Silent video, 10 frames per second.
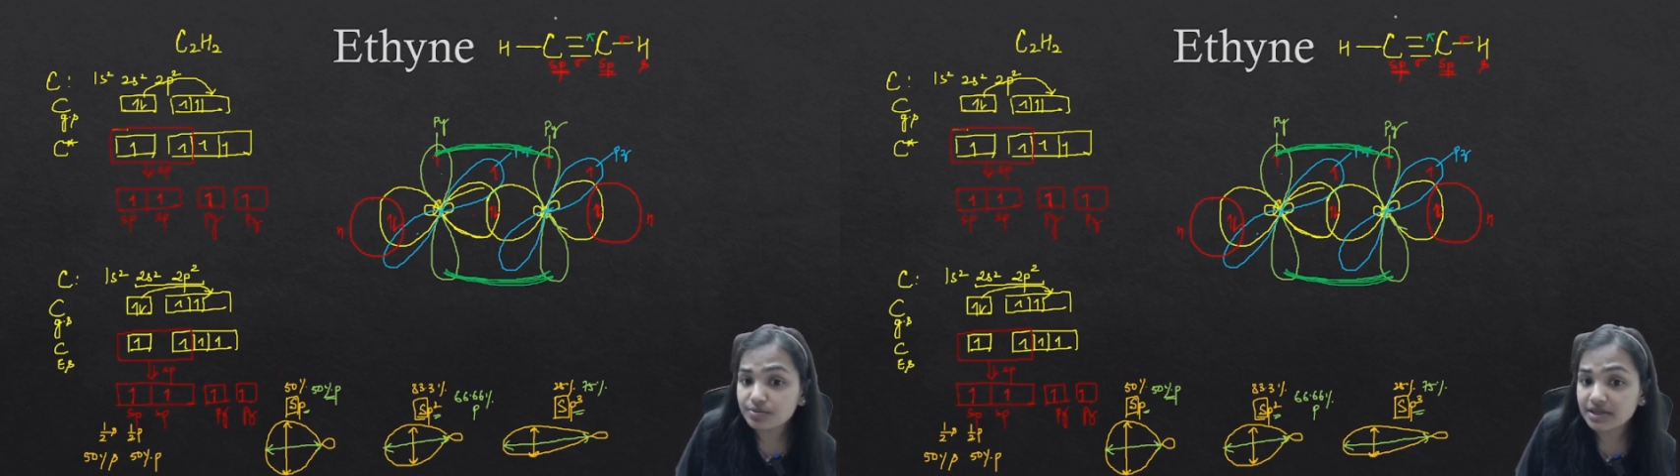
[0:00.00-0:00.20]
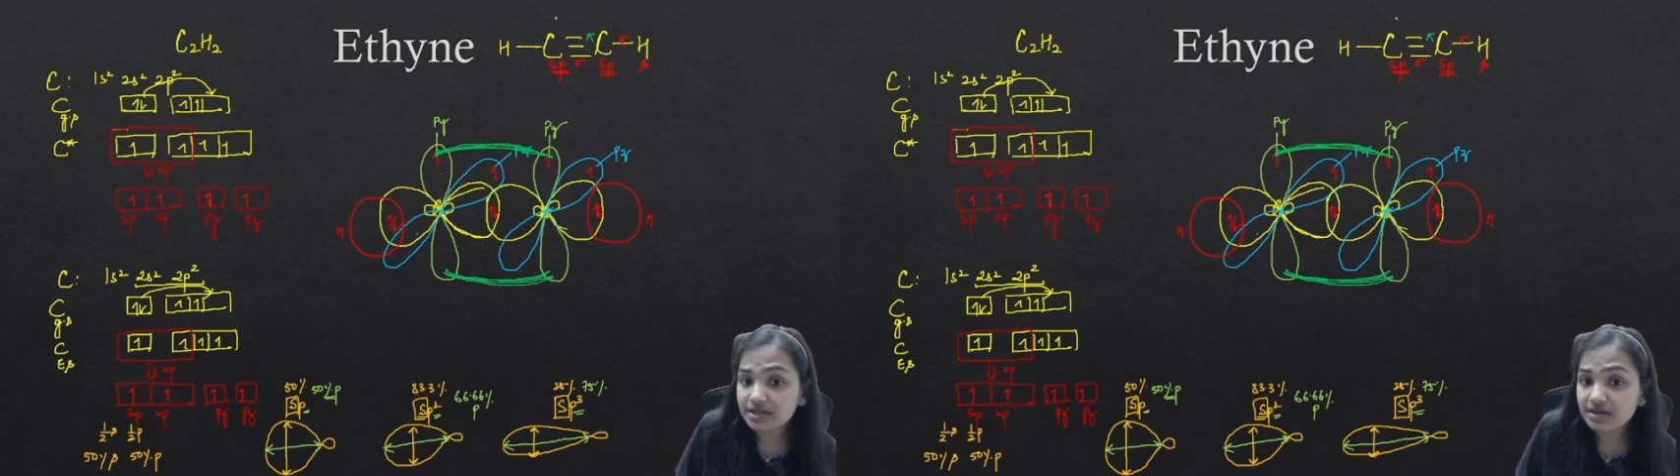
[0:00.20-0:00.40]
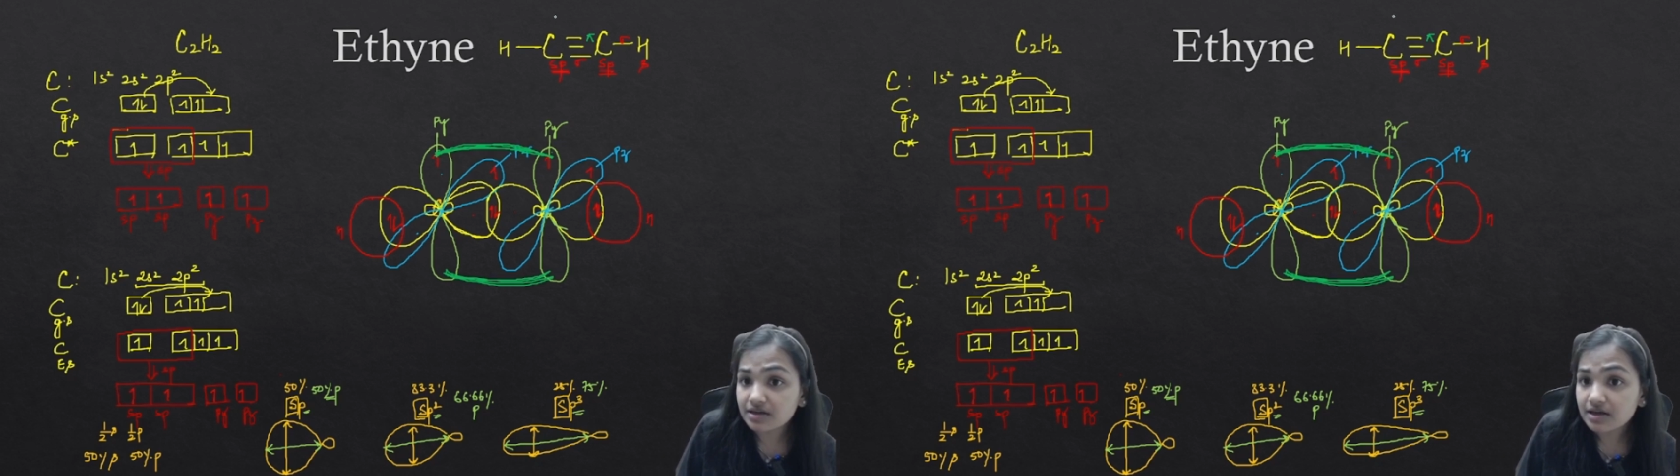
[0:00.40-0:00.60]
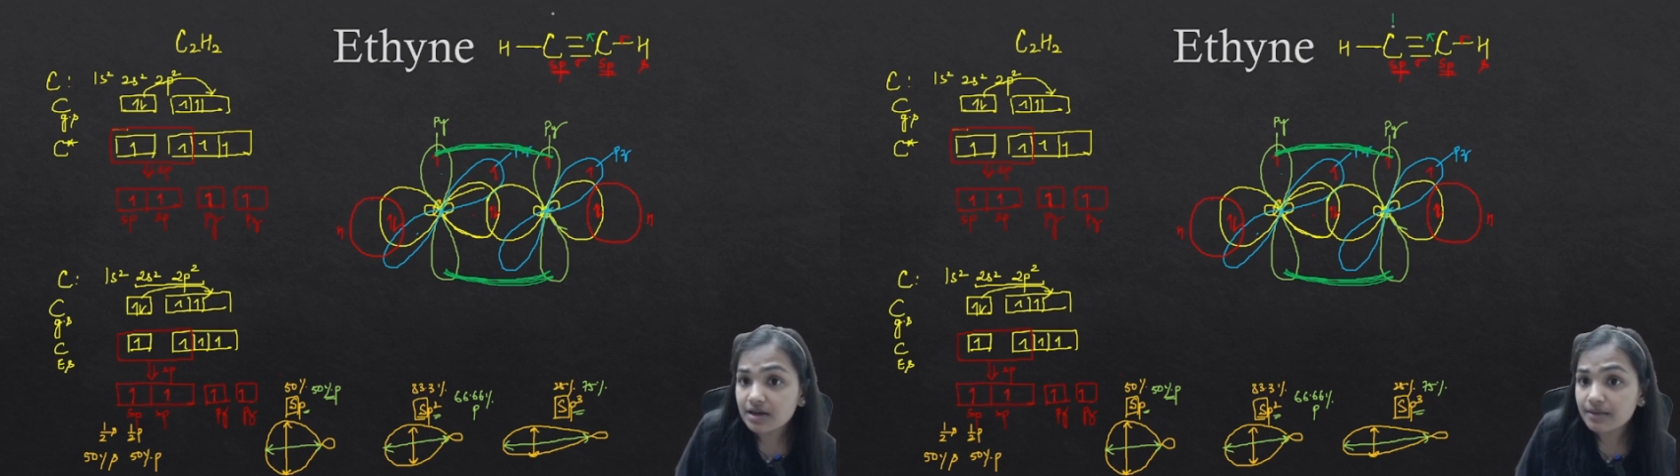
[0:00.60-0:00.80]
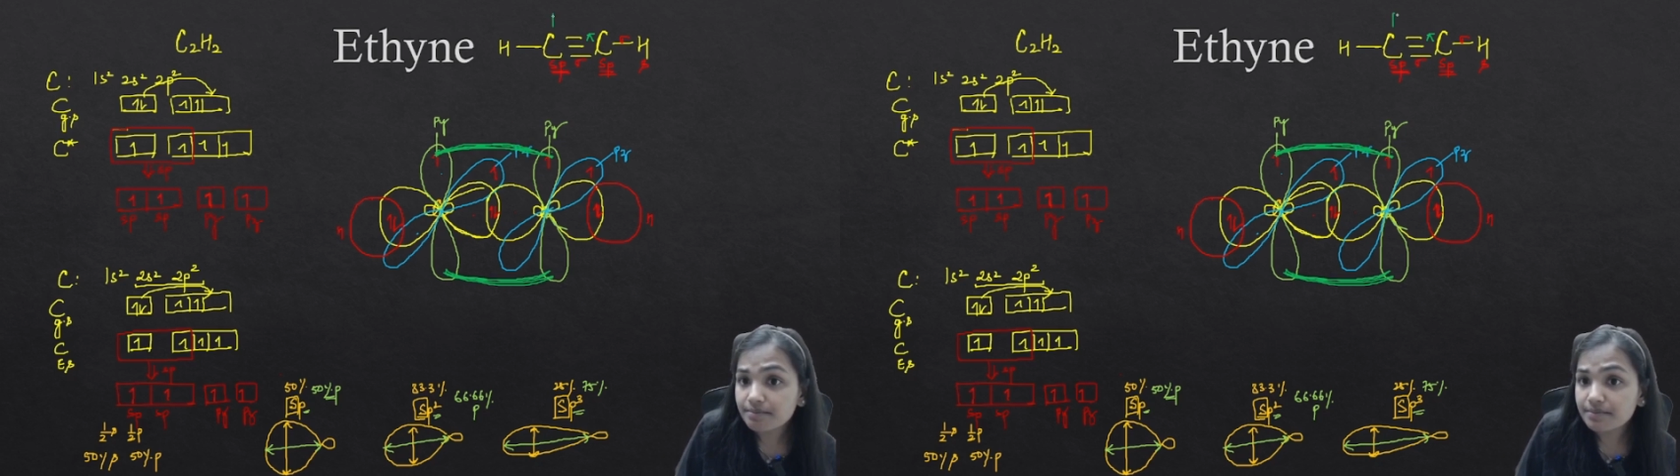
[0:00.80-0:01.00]
the
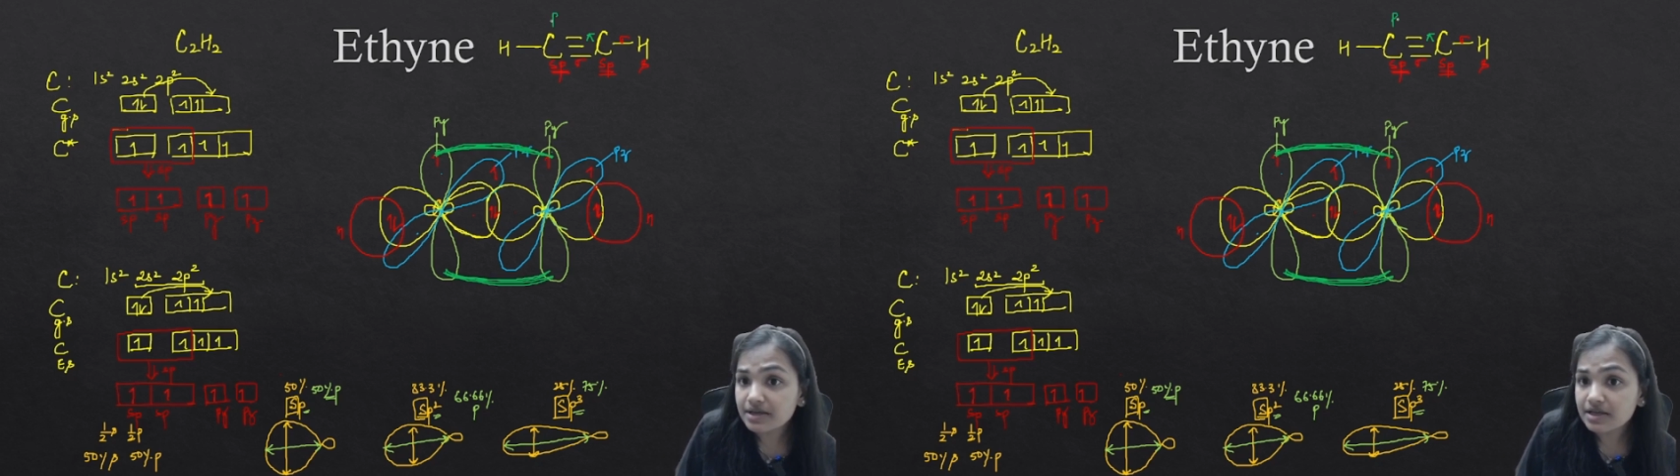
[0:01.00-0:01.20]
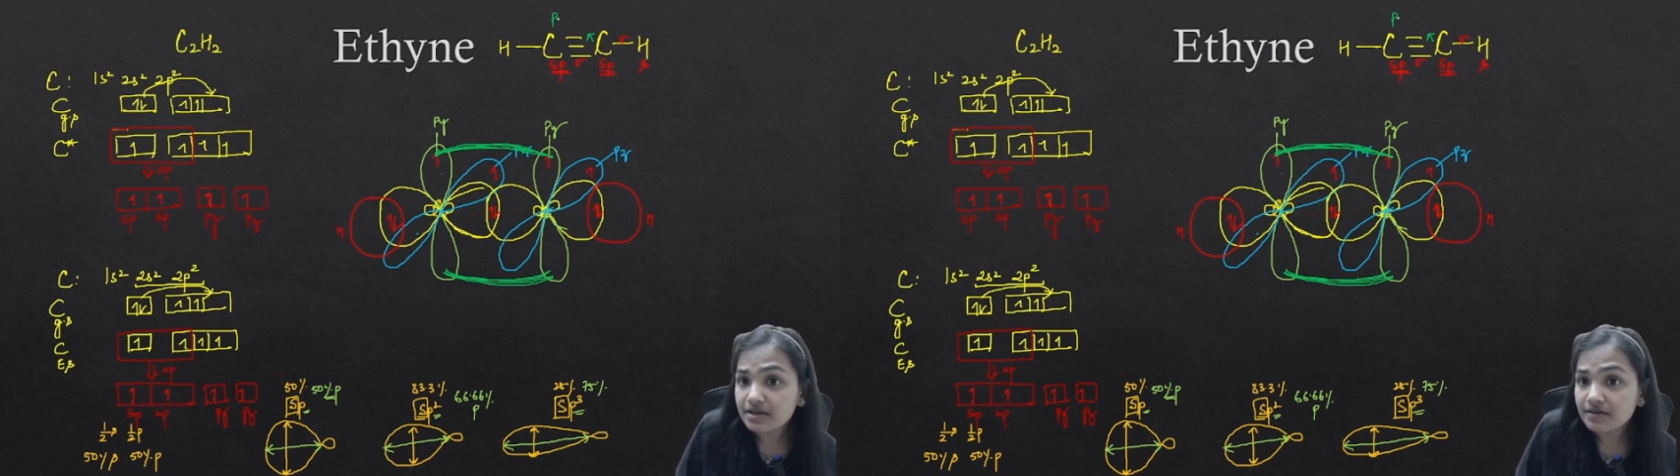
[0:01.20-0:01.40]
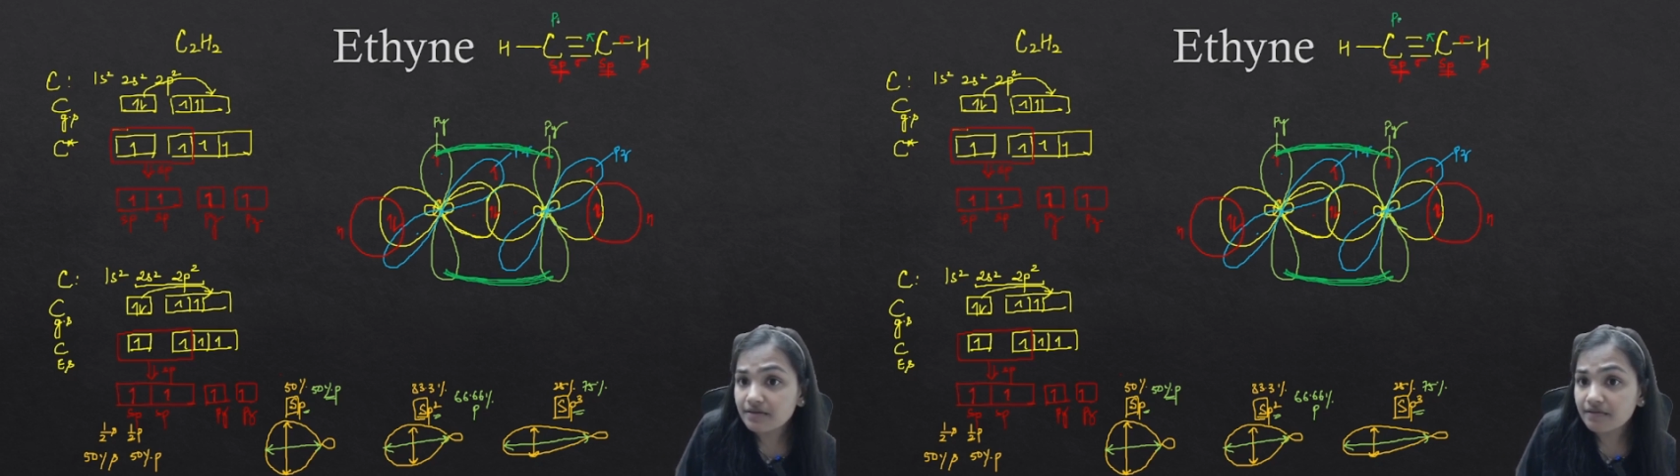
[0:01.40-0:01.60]
py